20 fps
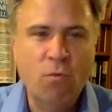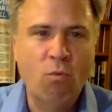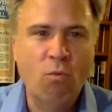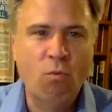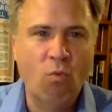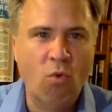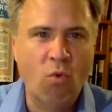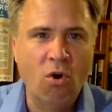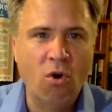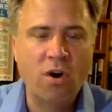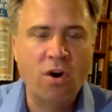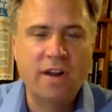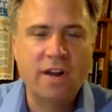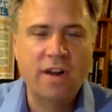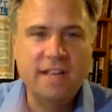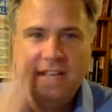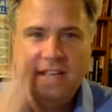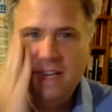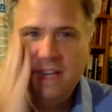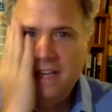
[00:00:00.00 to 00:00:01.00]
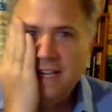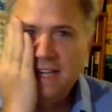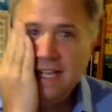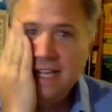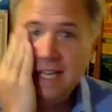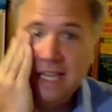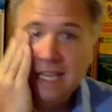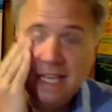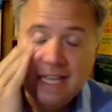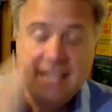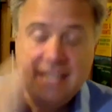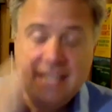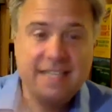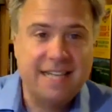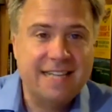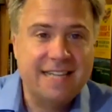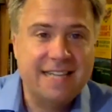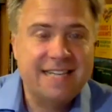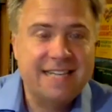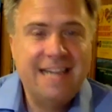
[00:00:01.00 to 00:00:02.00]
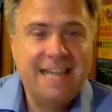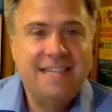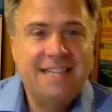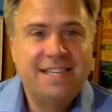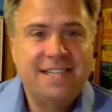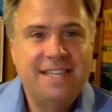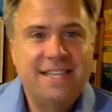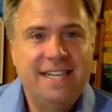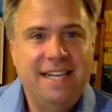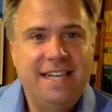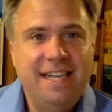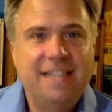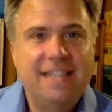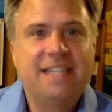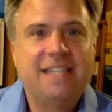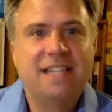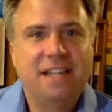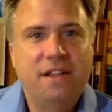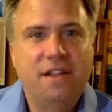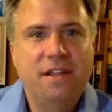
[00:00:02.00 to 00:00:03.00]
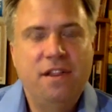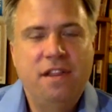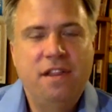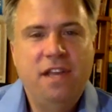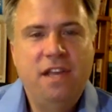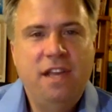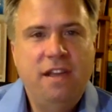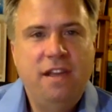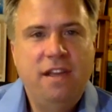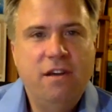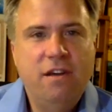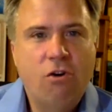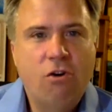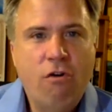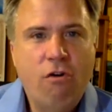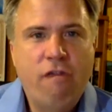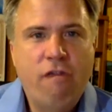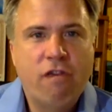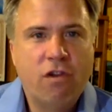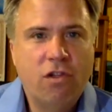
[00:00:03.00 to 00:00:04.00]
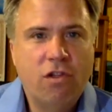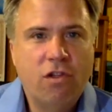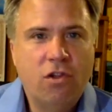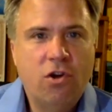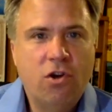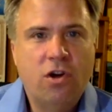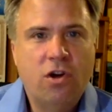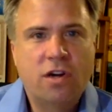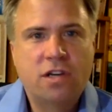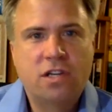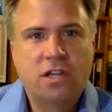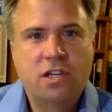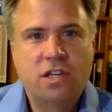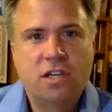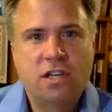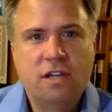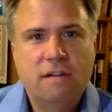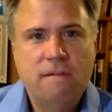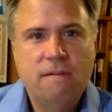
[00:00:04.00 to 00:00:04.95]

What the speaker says: War is, as I see it, the overlooked